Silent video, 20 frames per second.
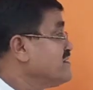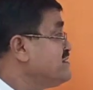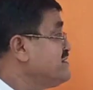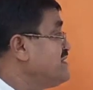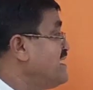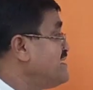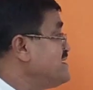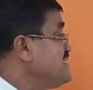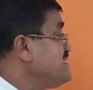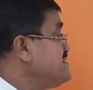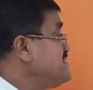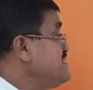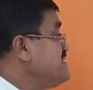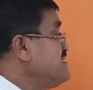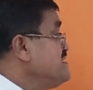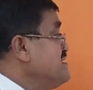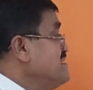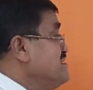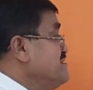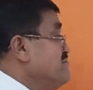That
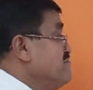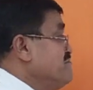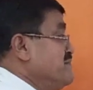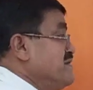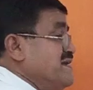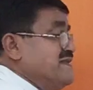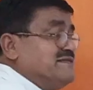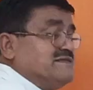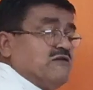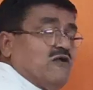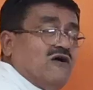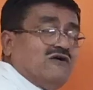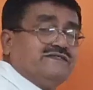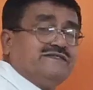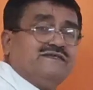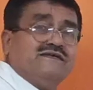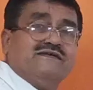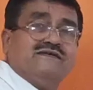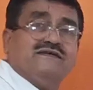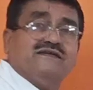is main
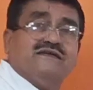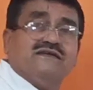clause,